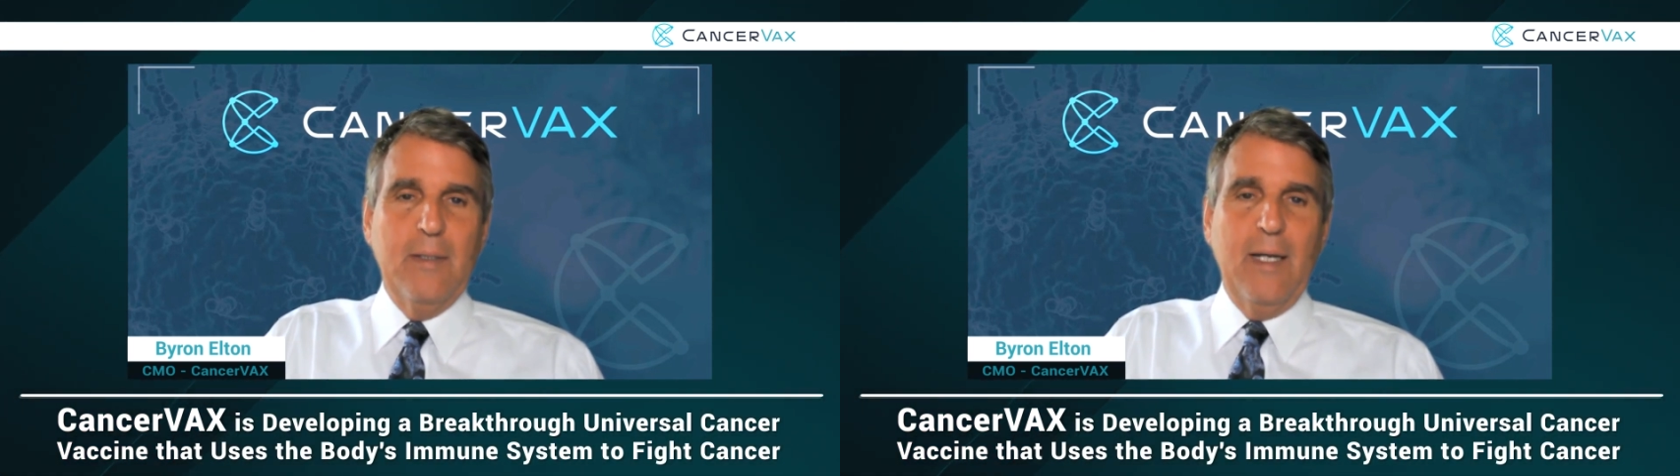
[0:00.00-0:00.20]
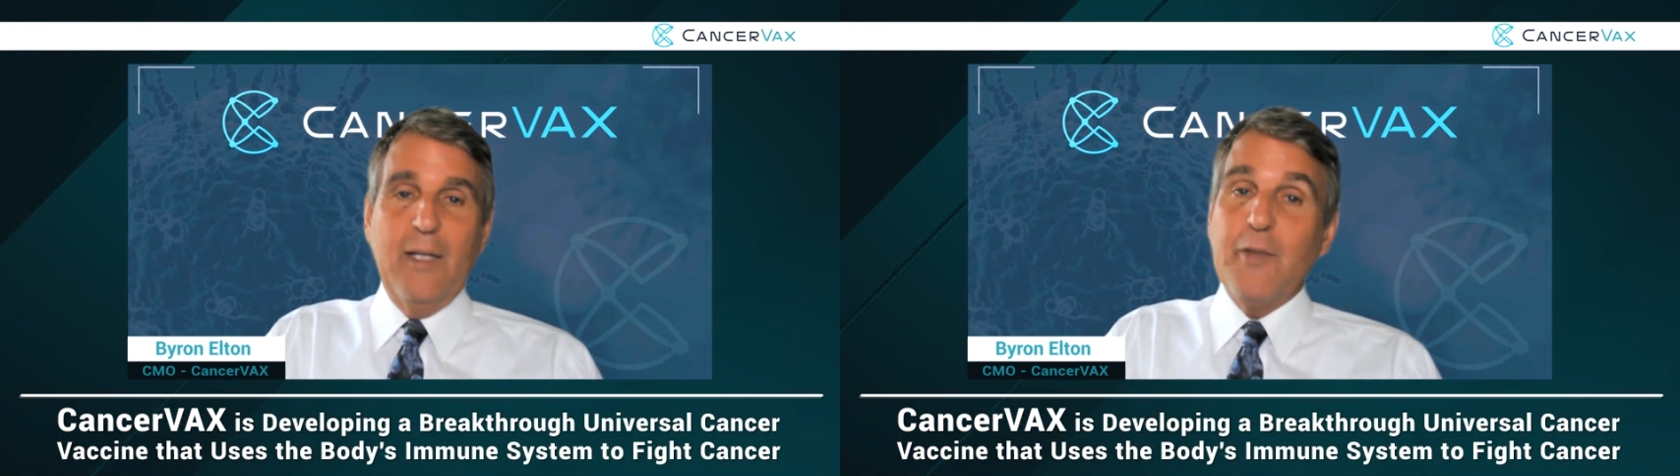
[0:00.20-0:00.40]

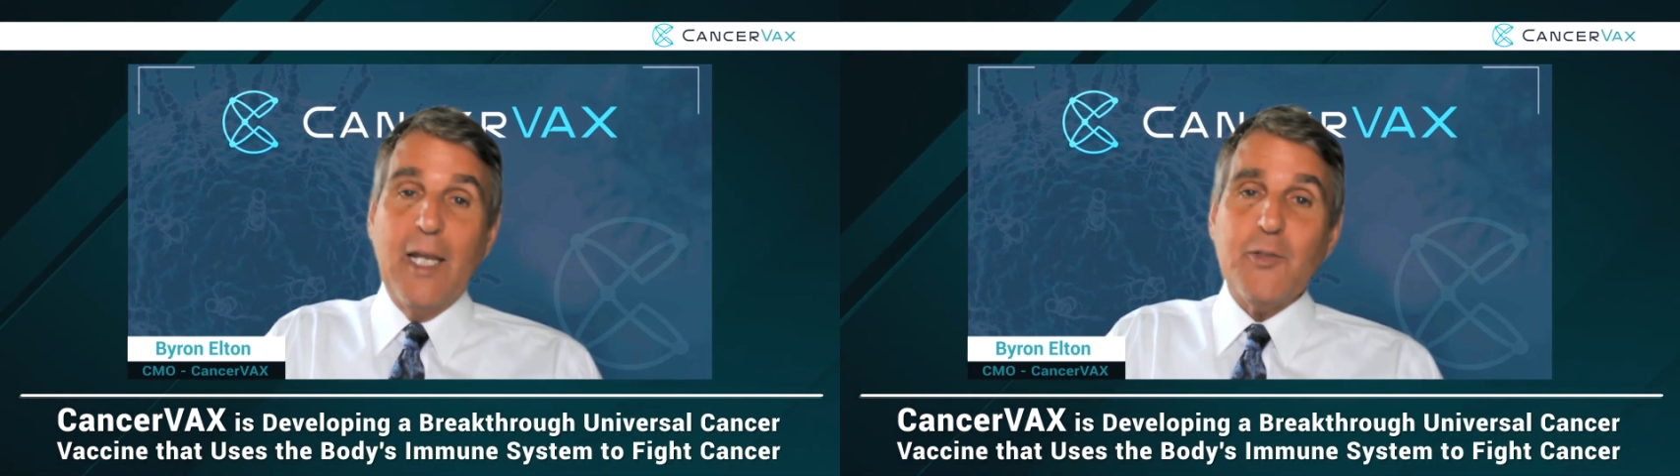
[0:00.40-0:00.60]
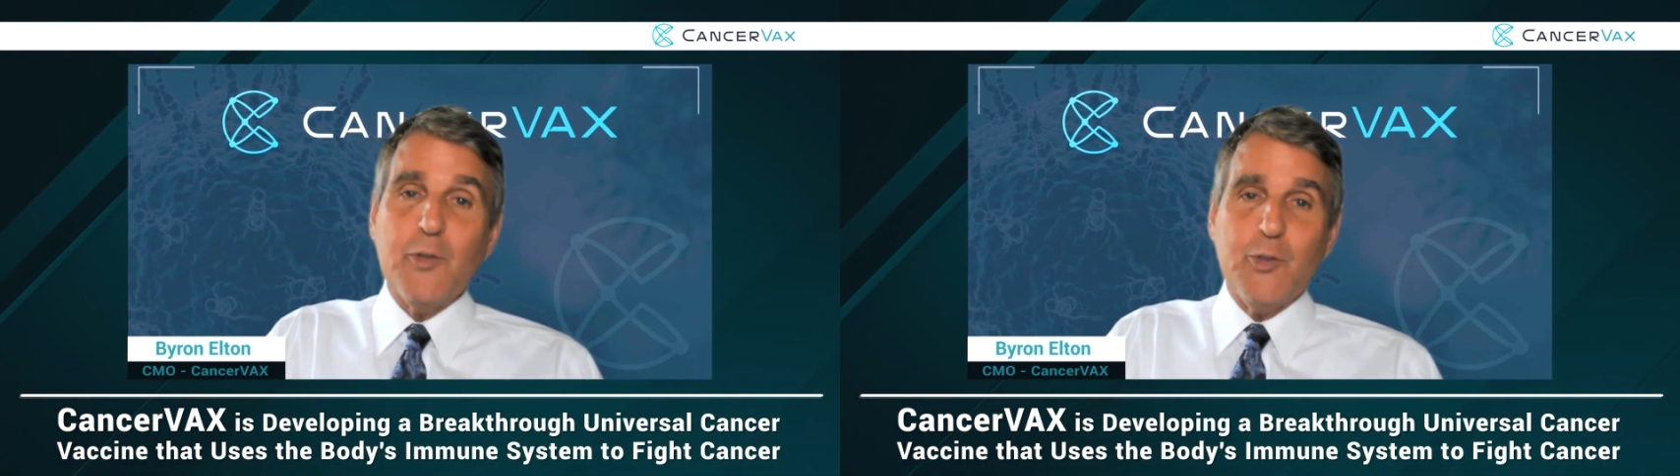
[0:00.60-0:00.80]
And
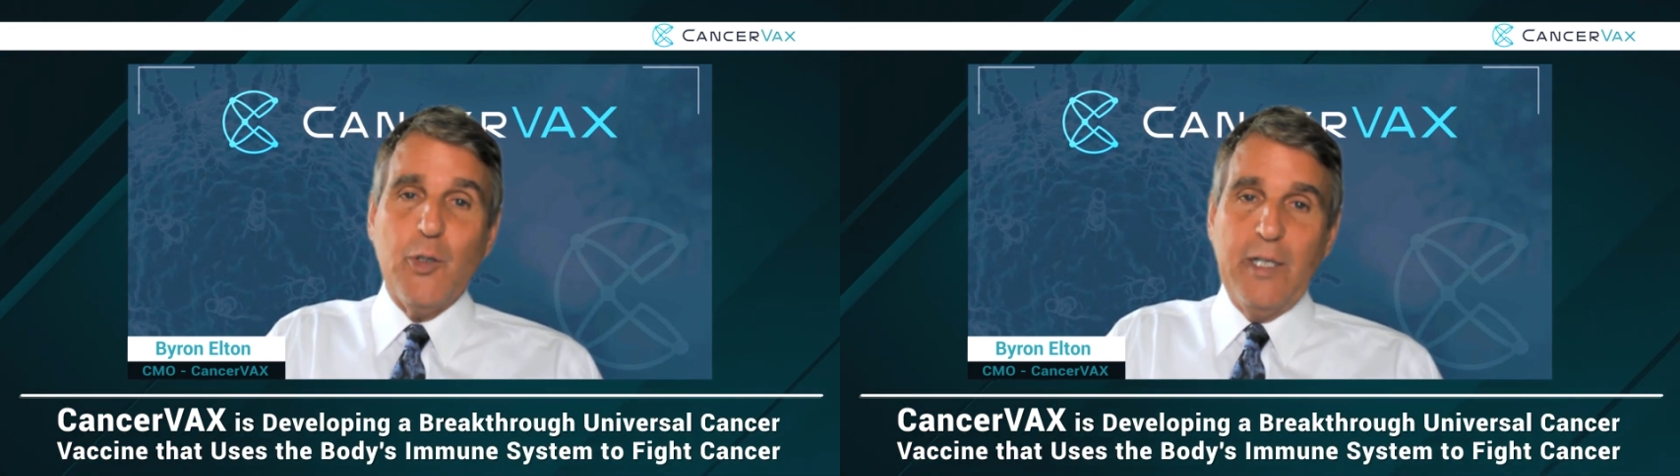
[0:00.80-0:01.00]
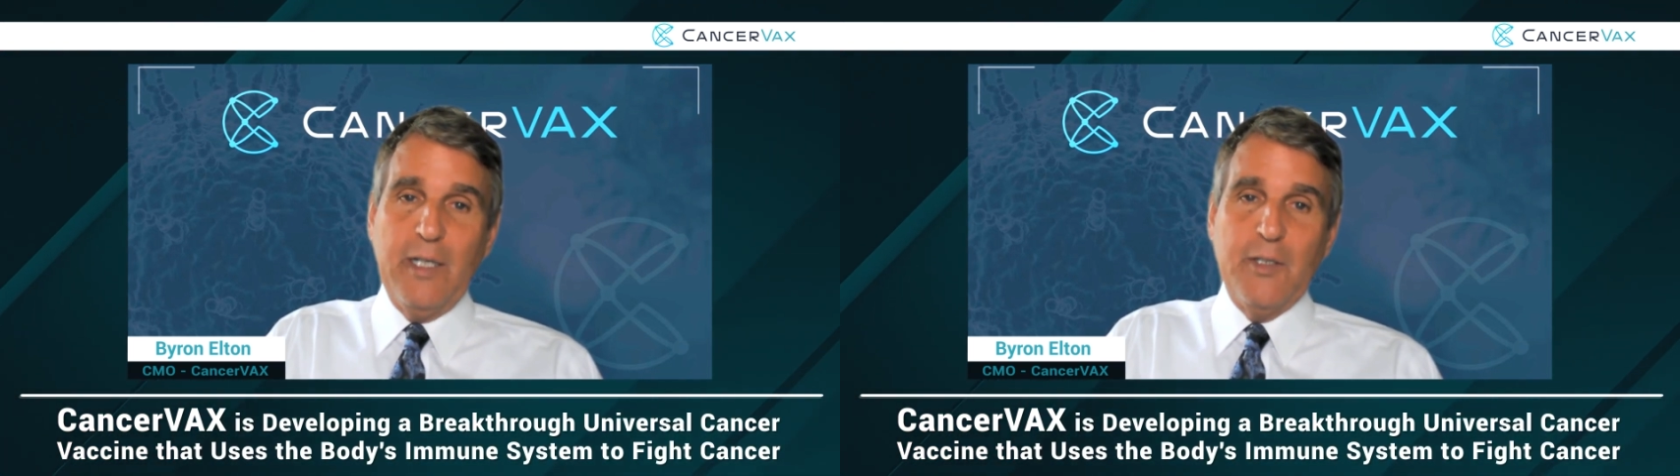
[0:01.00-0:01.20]
thanks for joining